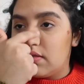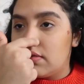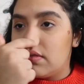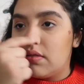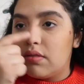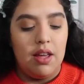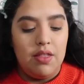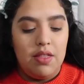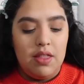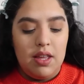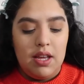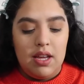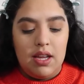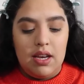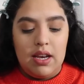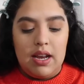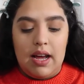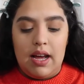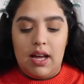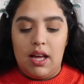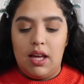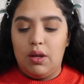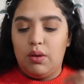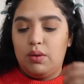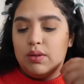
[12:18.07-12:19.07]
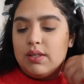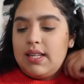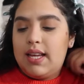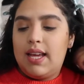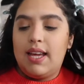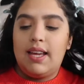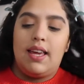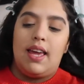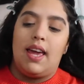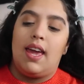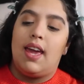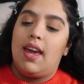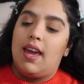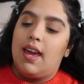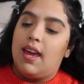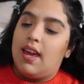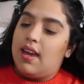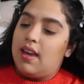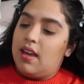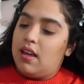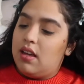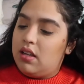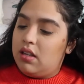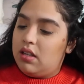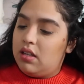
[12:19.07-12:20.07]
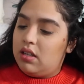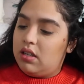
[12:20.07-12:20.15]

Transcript: And then I'll take a